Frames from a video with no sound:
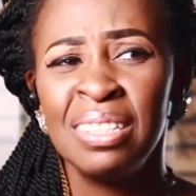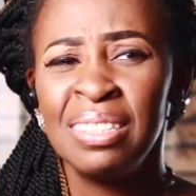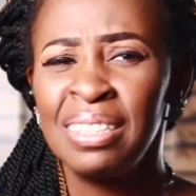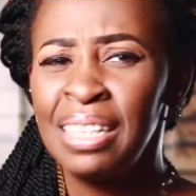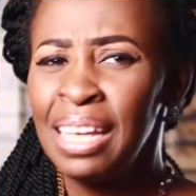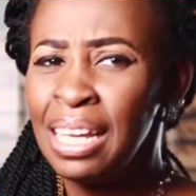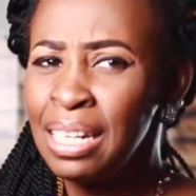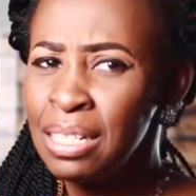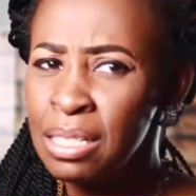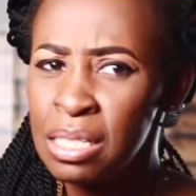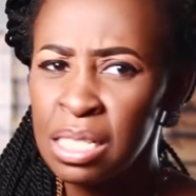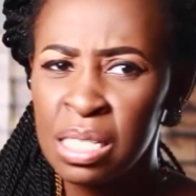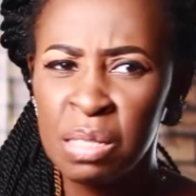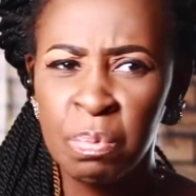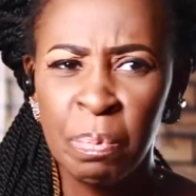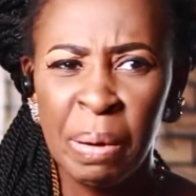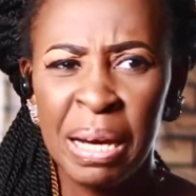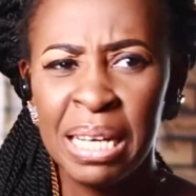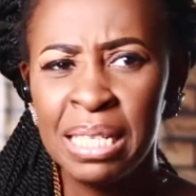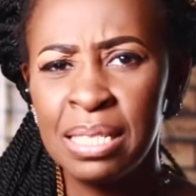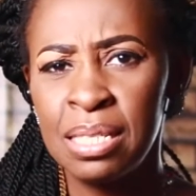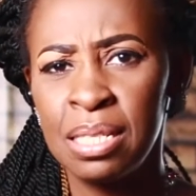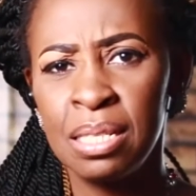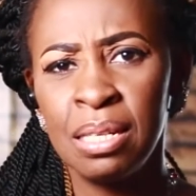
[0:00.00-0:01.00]
then
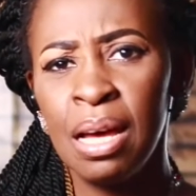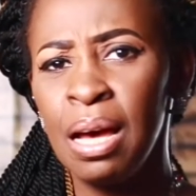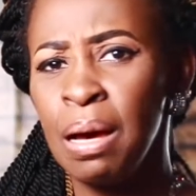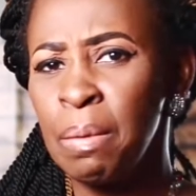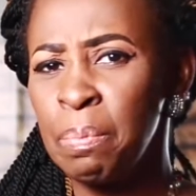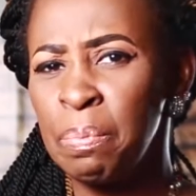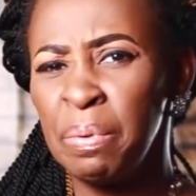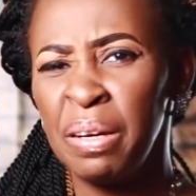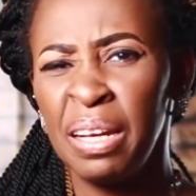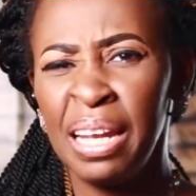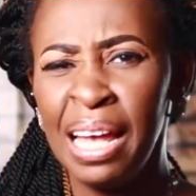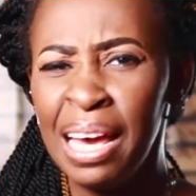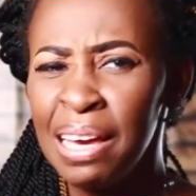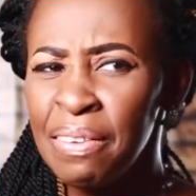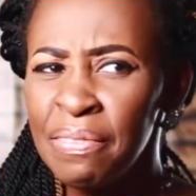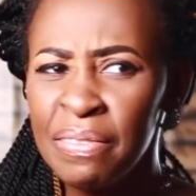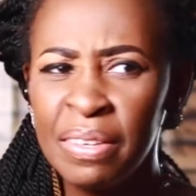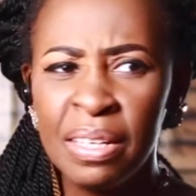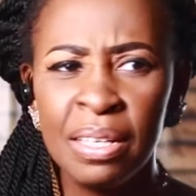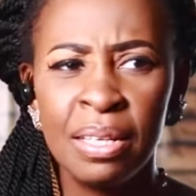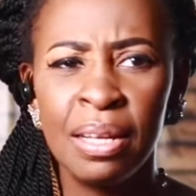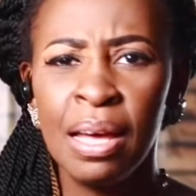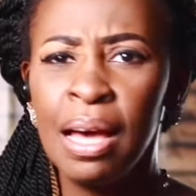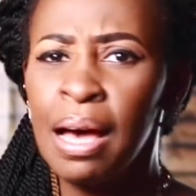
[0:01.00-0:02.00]
spice it up, liven
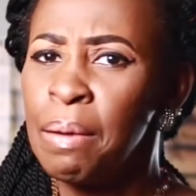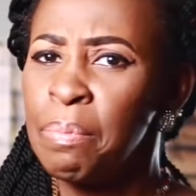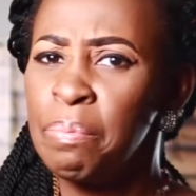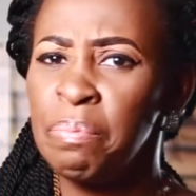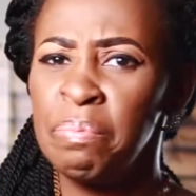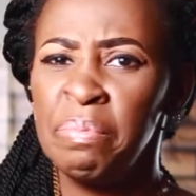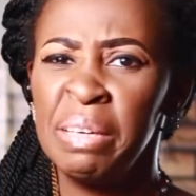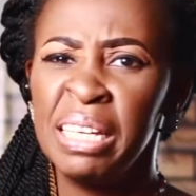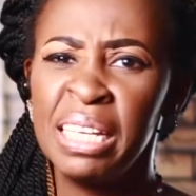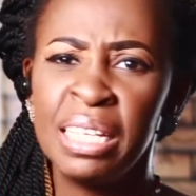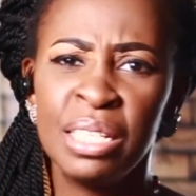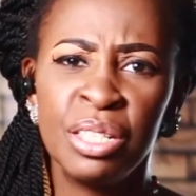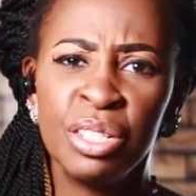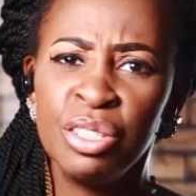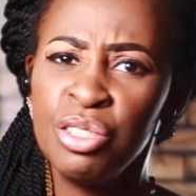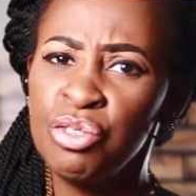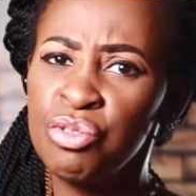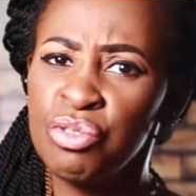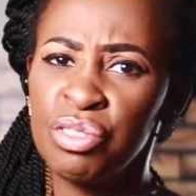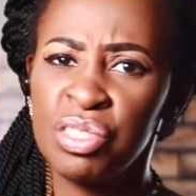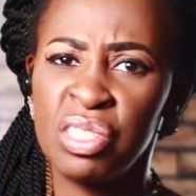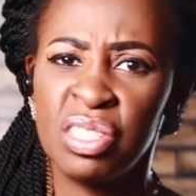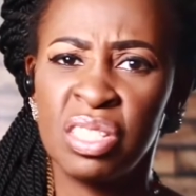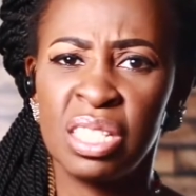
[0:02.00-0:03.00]
it up, make it
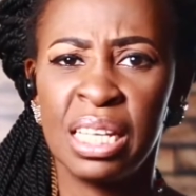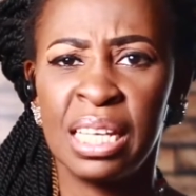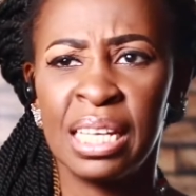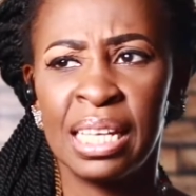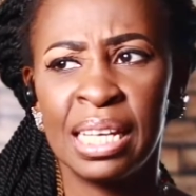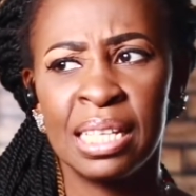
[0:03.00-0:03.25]
interesting.